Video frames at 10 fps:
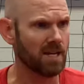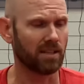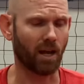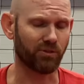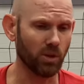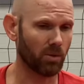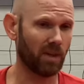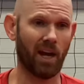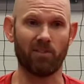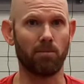Now, if you already
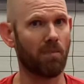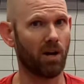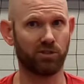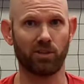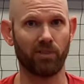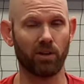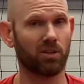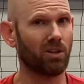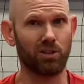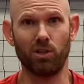have a monster
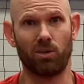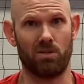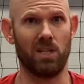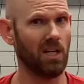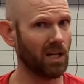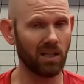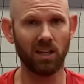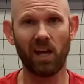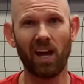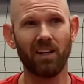vertical and you don't need any of
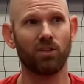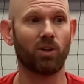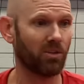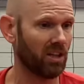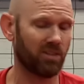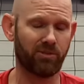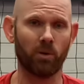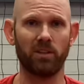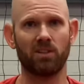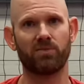that, you're already at a
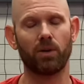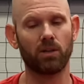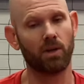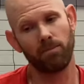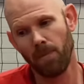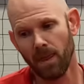40-inch vertical,